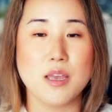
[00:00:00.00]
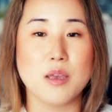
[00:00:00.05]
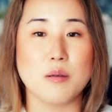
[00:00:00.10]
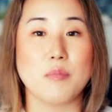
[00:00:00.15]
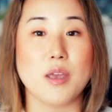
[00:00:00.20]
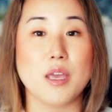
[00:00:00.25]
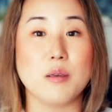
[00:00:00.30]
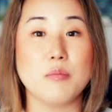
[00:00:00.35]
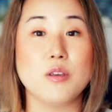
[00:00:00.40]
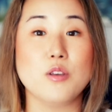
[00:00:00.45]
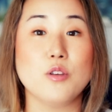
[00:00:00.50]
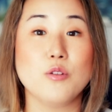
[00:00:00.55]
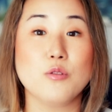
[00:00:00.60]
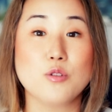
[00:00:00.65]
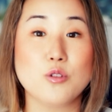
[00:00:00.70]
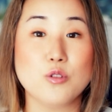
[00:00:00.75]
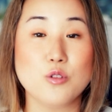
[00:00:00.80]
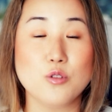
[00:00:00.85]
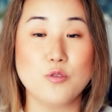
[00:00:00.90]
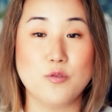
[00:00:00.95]
maybe you
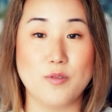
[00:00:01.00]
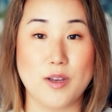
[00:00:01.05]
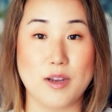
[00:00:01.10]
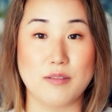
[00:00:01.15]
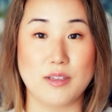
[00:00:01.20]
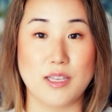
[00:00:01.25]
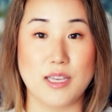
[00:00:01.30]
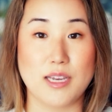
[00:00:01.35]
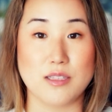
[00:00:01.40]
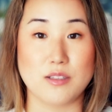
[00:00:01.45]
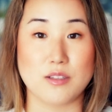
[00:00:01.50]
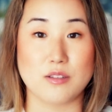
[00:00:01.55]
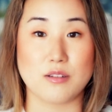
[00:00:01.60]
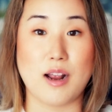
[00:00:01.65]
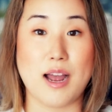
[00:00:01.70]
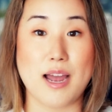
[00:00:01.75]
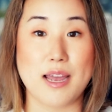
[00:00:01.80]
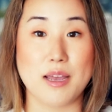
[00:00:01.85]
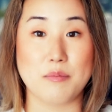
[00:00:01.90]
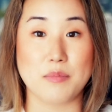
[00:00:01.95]
too found the answer,
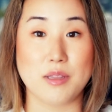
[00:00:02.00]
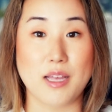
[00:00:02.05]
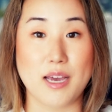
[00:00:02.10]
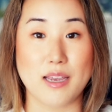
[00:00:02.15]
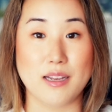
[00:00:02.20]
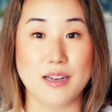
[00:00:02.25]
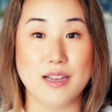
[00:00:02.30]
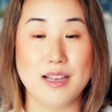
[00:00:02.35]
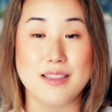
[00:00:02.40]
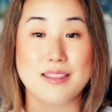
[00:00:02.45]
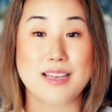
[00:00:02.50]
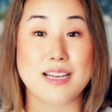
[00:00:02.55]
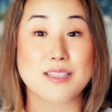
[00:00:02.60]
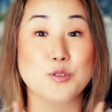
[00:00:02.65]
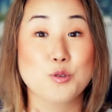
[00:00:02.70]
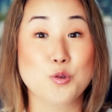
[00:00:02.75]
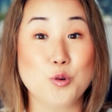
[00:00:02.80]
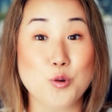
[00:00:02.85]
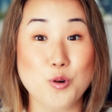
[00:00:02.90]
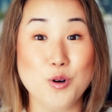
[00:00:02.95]
I am light. That's
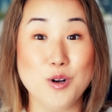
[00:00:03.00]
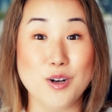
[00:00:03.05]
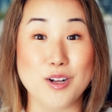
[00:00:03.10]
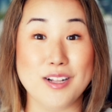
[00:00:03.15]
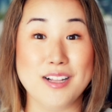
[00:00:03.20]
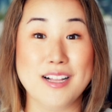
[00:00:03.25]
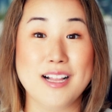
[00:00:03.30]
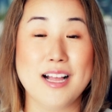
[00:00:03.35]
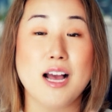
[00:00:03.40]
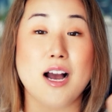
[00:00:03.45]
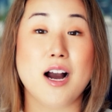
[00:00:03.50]
cool.